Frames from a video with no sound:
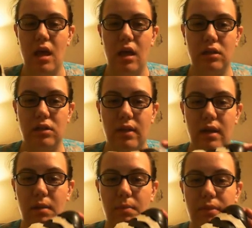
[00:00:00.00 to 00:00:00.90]
Also,
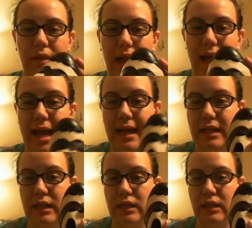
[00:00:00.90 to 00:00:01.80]
they're black
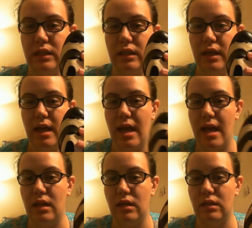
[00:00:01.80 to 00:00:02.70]

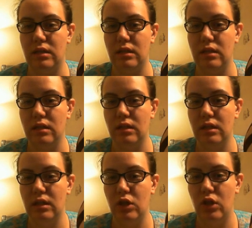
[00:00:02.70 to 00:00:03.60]
and
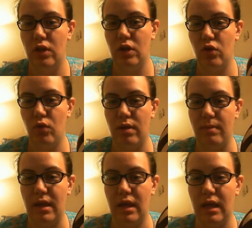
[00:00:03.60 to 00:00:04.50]
the
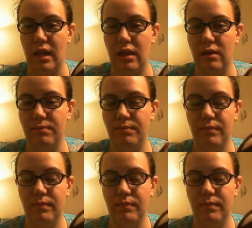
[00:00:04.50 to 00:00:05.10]
creamy color,